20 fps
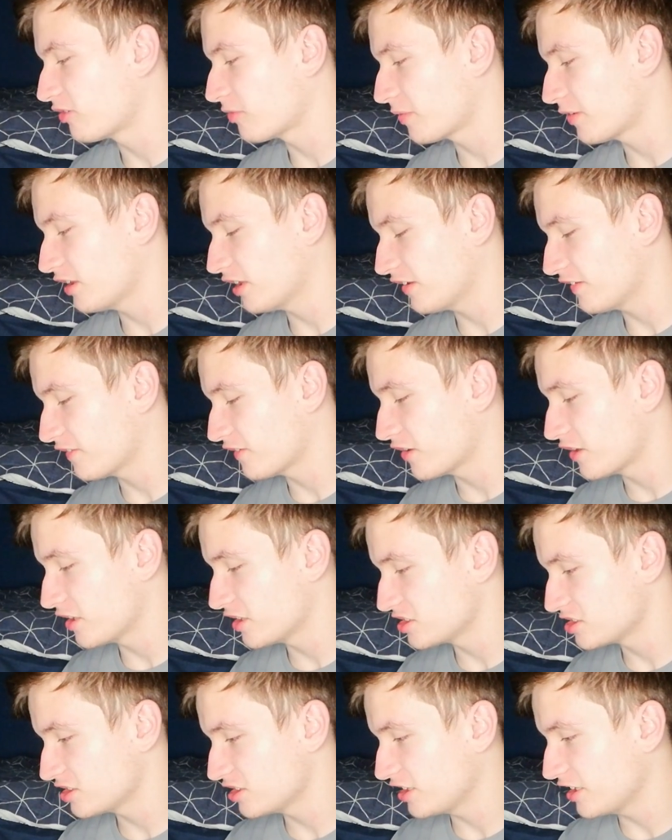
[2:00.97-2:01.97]
just been
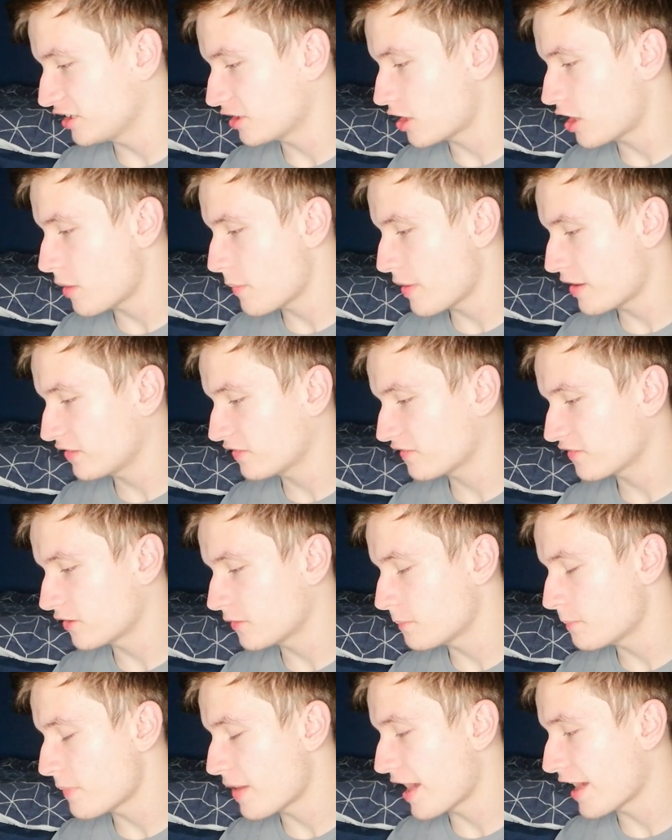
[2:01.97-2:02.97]
searching the comments
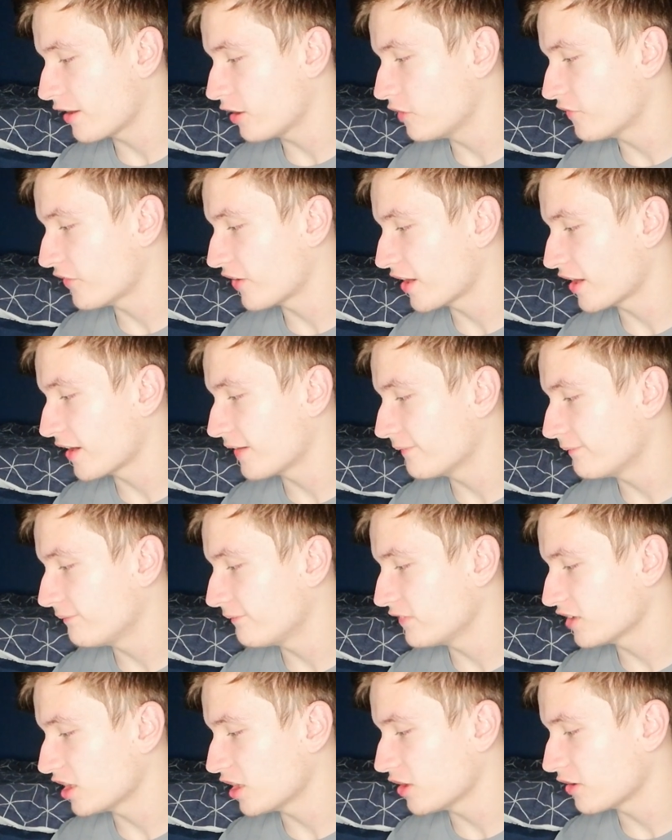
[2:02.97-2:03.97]
on my other
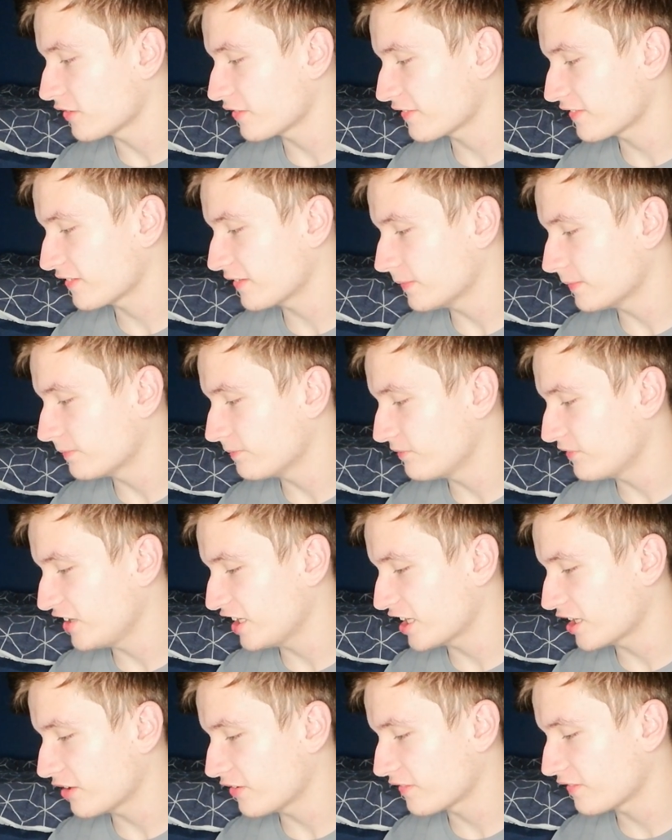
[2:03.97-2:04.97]
vlogs and
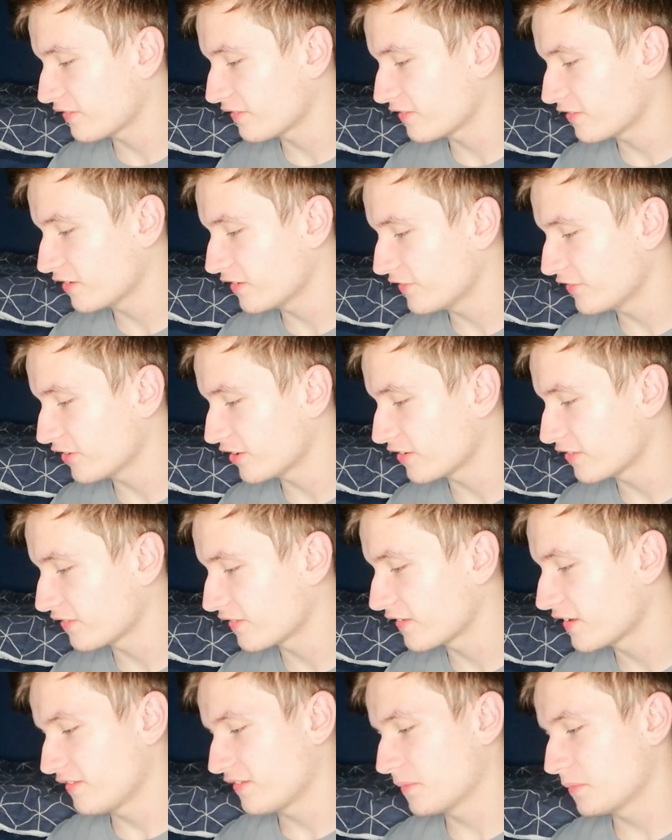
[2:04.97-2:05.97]
videos and stuff, and
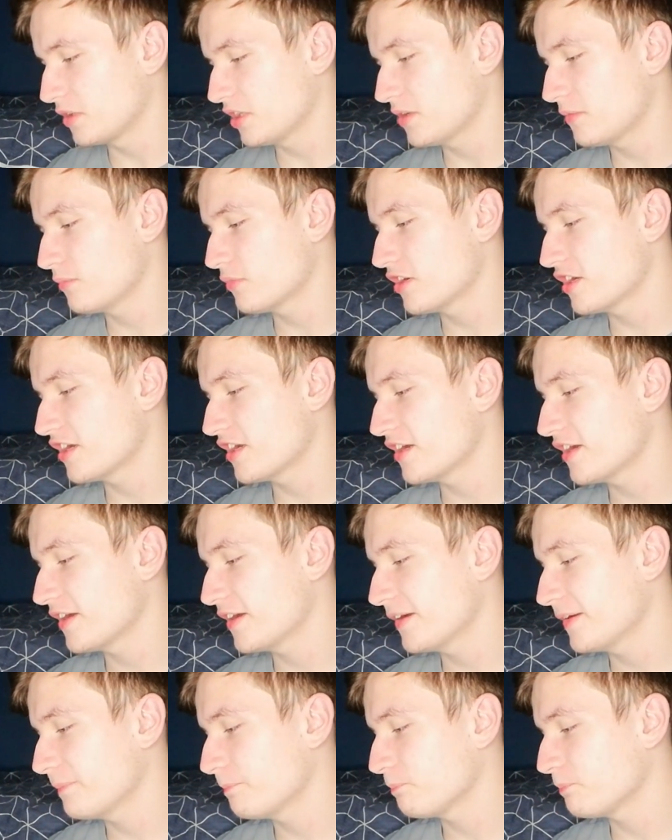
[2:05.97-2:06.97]
some of them
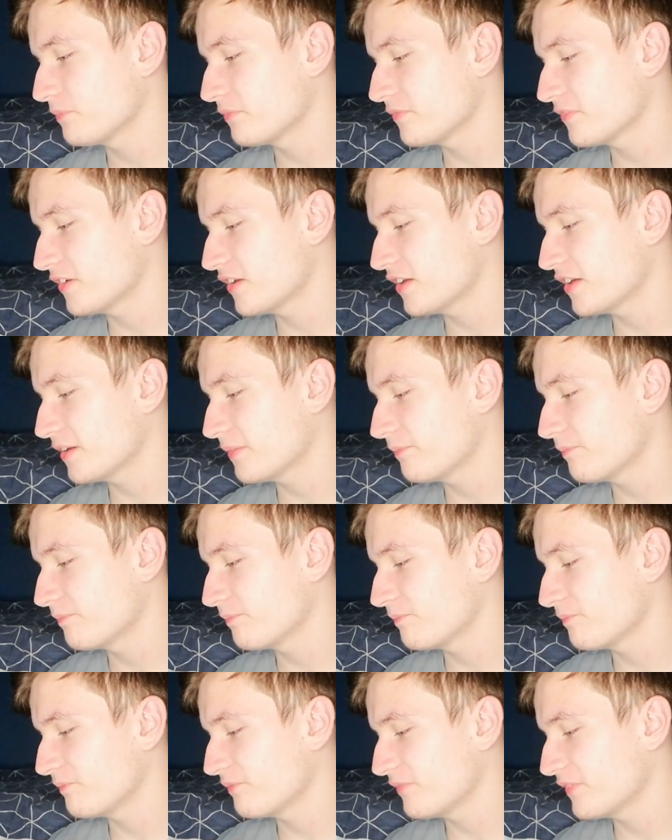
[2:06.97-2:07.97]
were
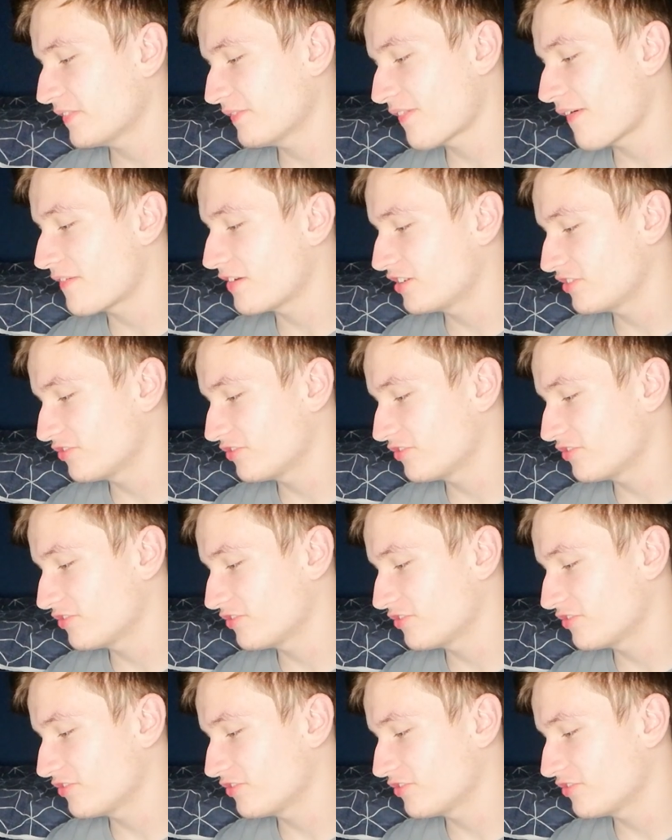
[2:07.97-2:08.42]
um, very